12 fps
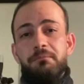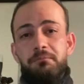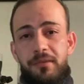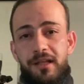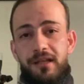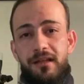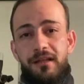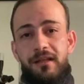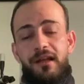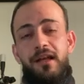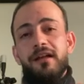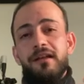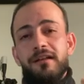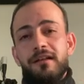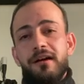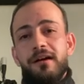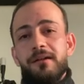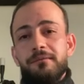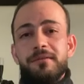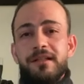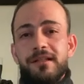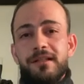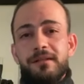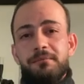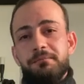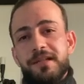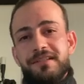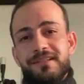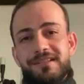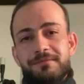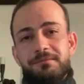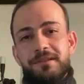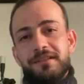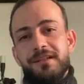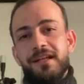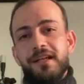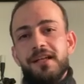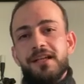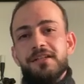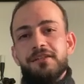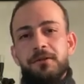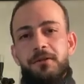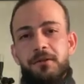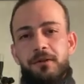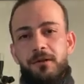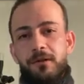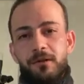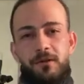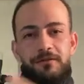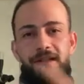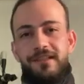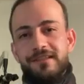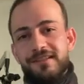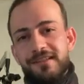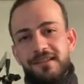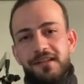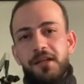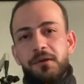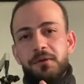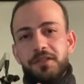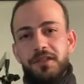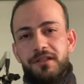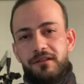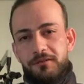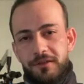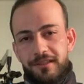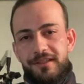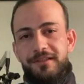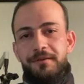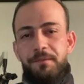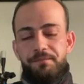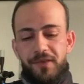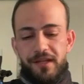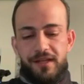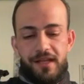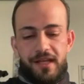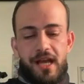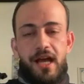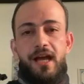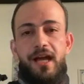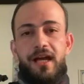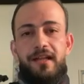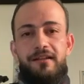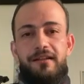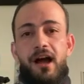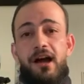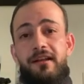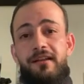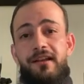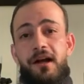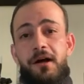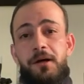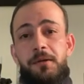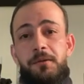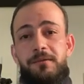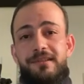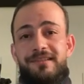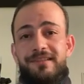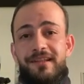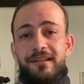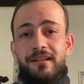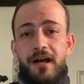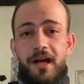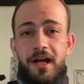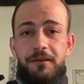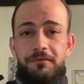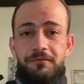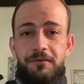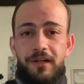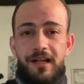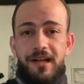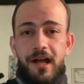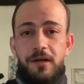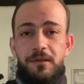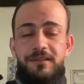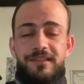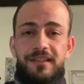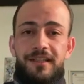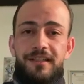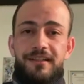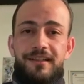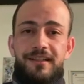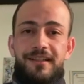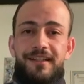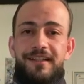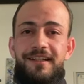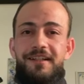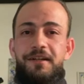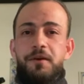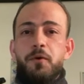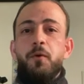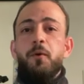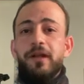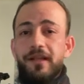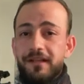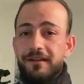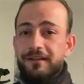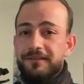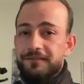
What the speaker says: me and harm the patient's body. So all of us, we should avoid it. And now it's the time for announcing the winner.